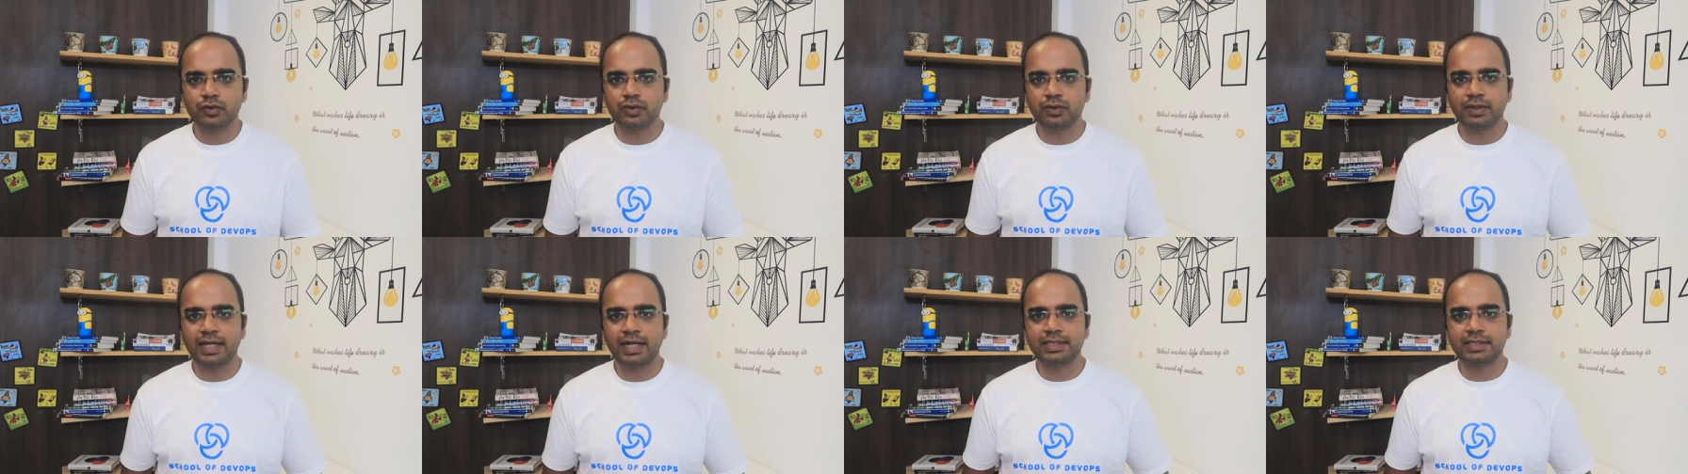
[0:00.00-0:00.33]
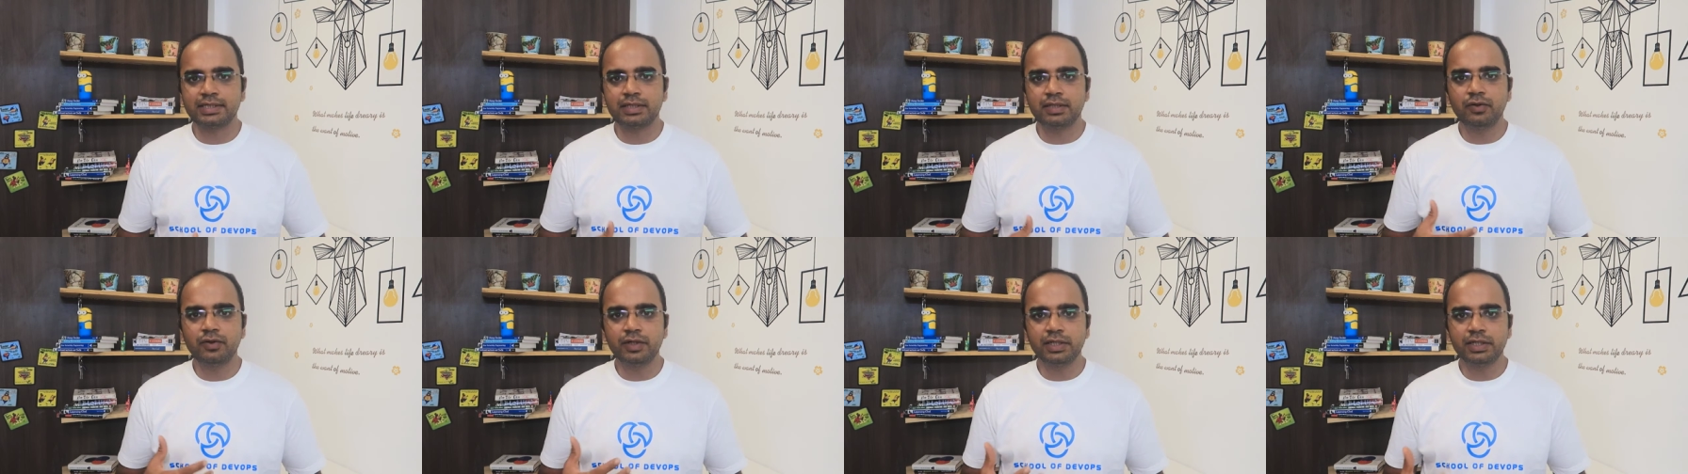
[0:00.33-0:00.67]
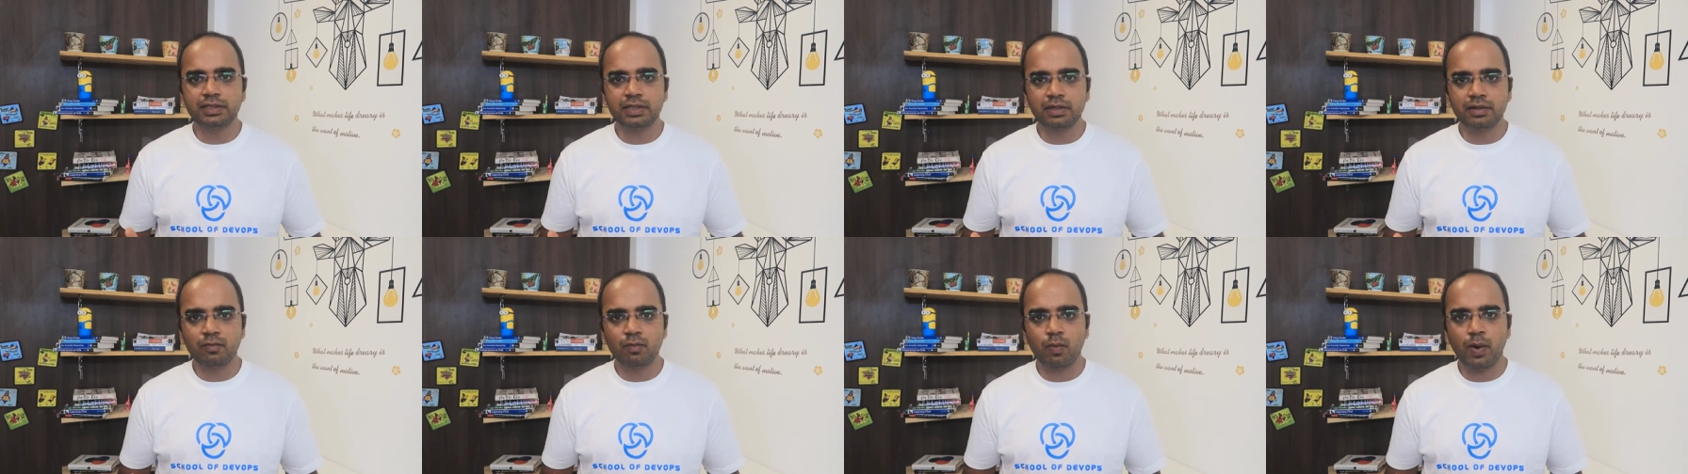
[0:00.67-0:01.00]
So that's the
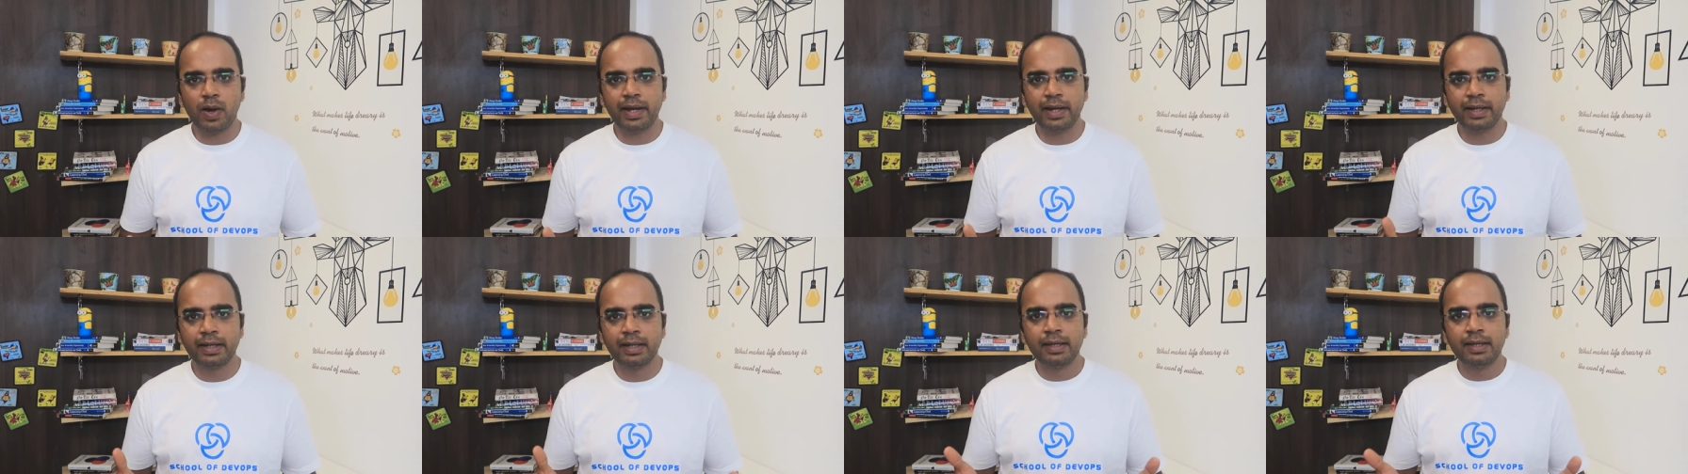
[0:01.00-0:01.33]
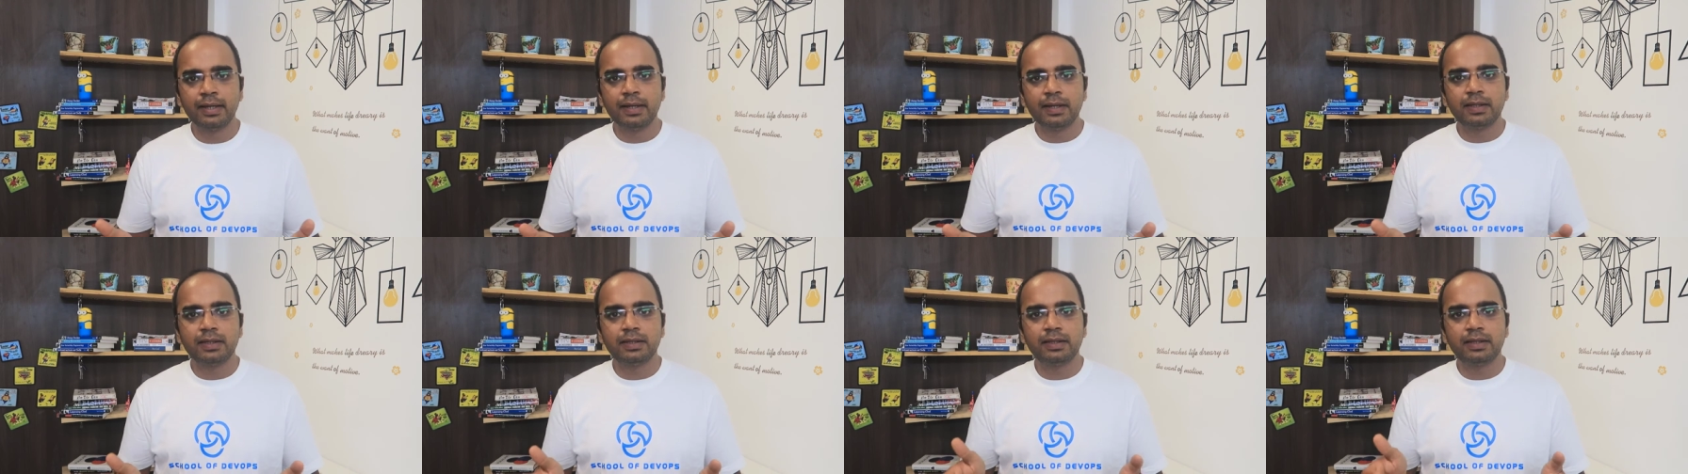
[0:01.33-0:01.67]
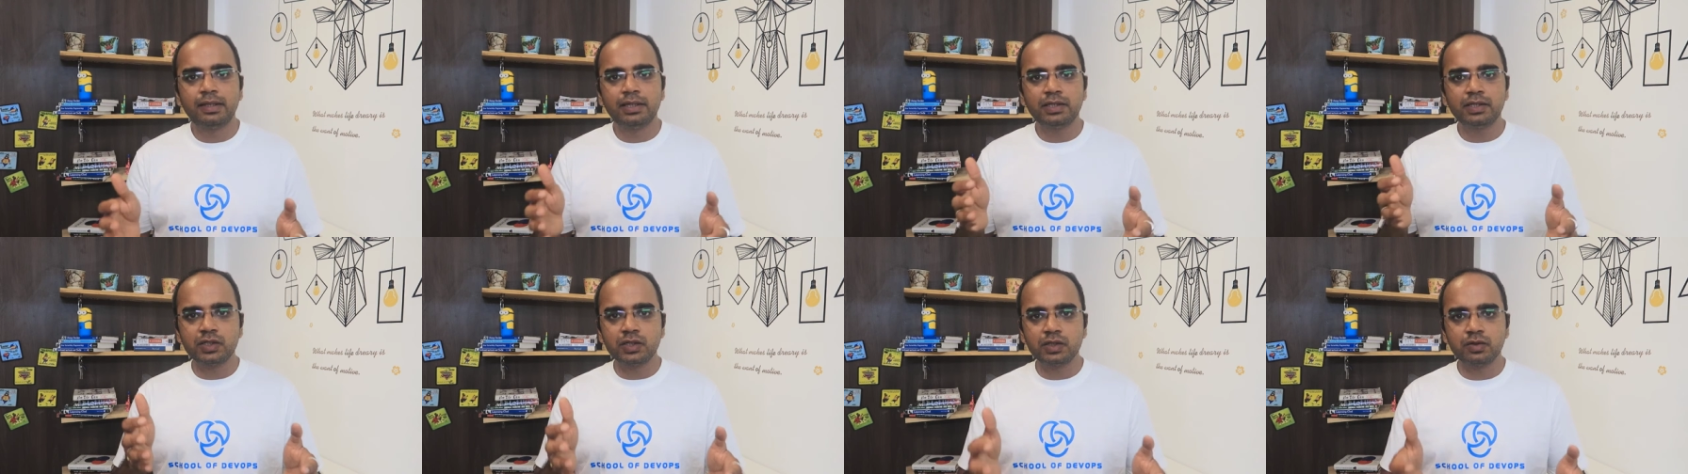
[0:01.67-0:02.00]
reason why
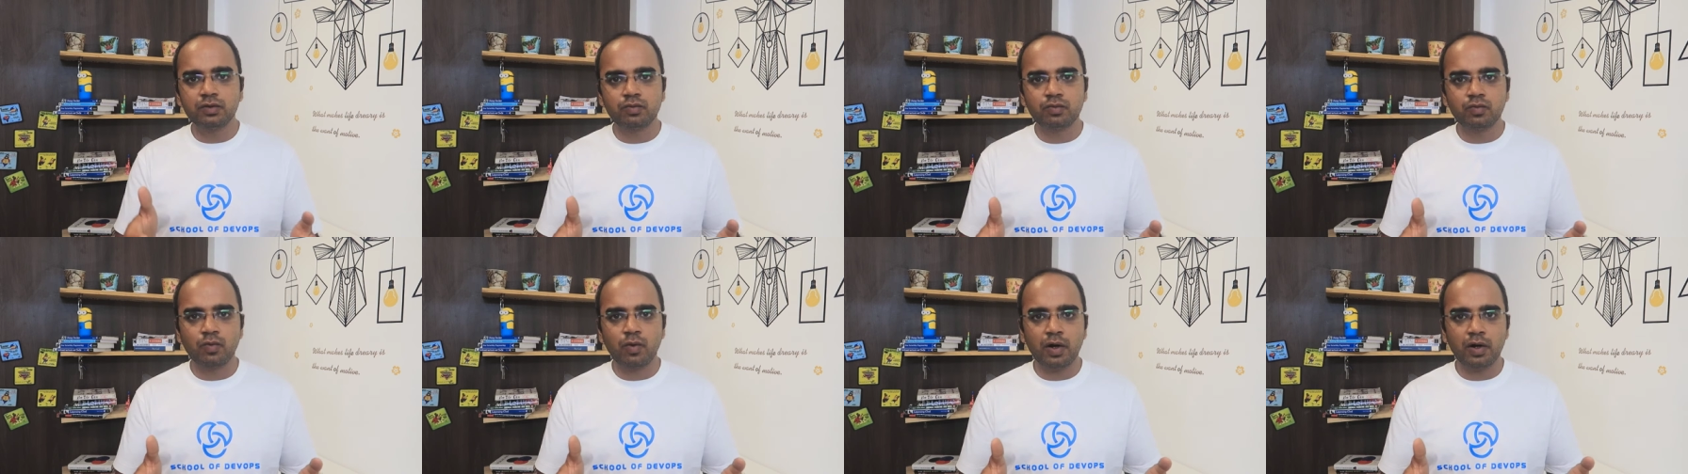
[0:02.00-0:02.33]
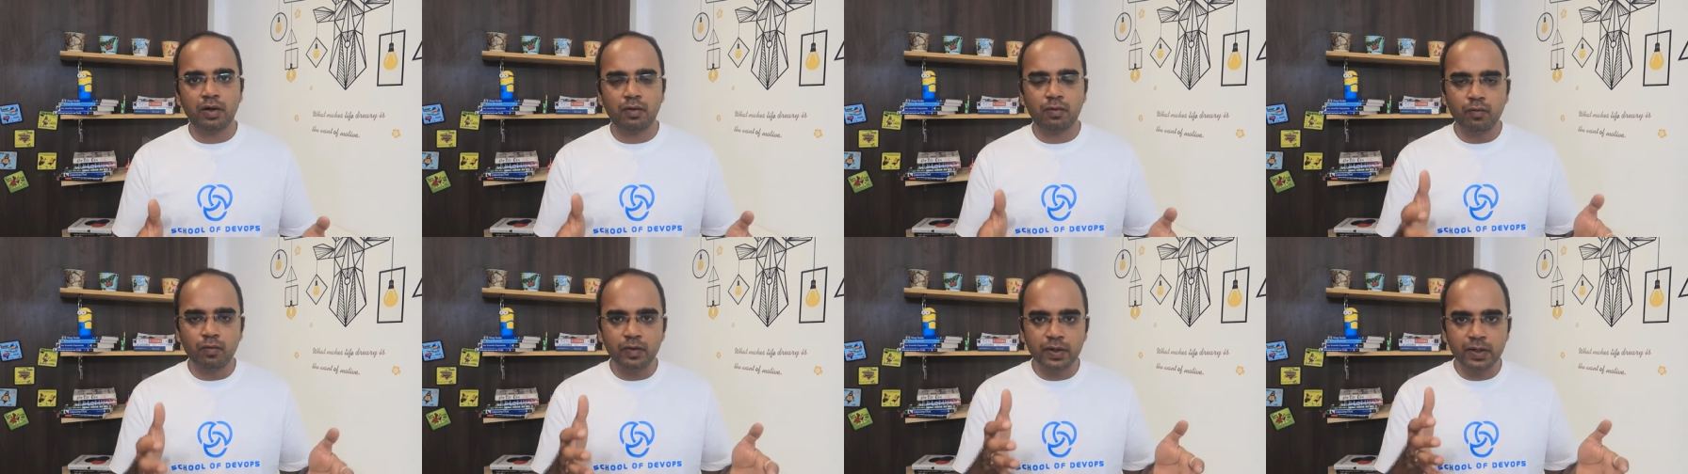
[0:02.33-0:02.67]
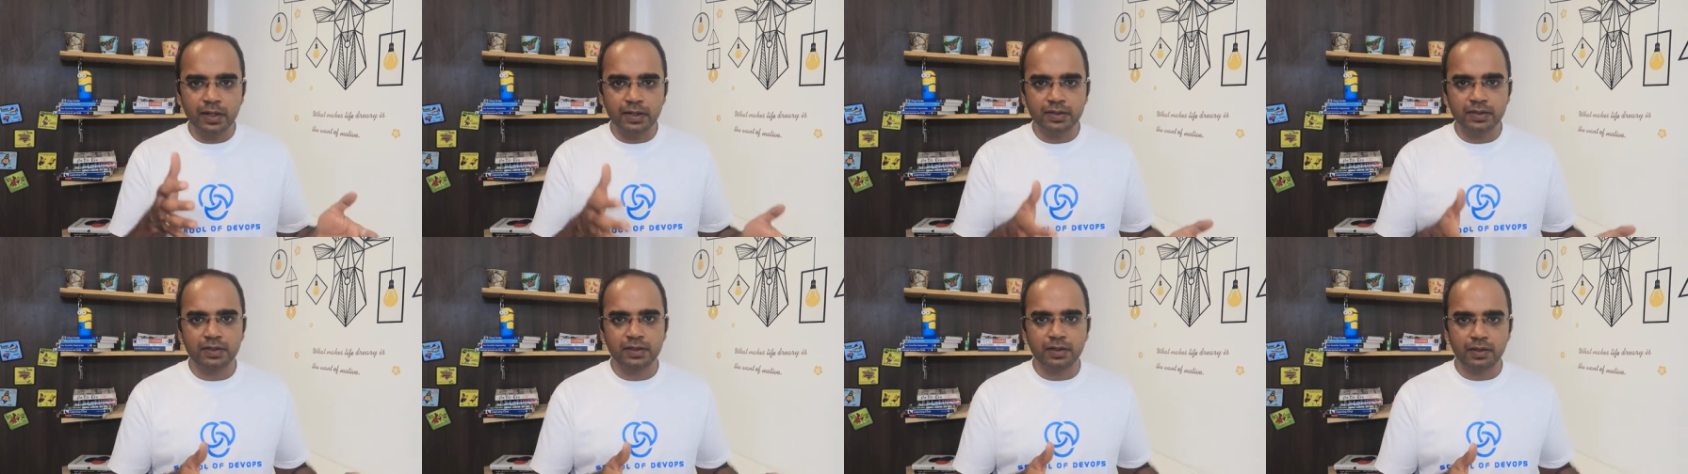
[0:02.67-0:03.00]
this is what we
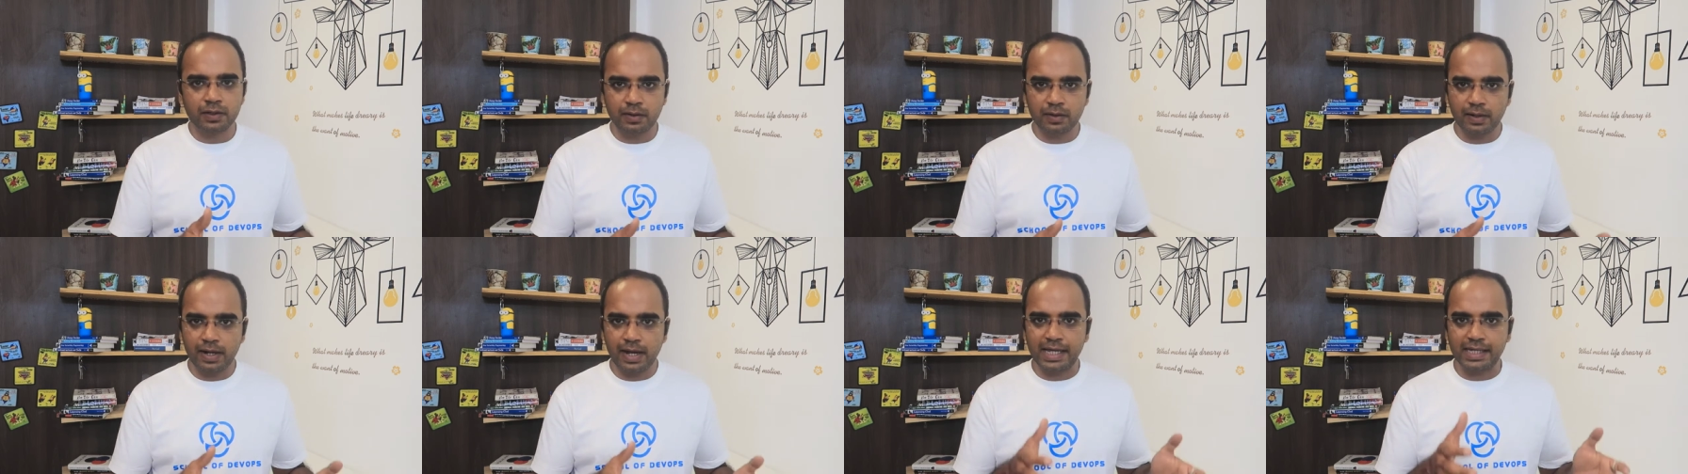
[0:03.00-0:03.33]
consider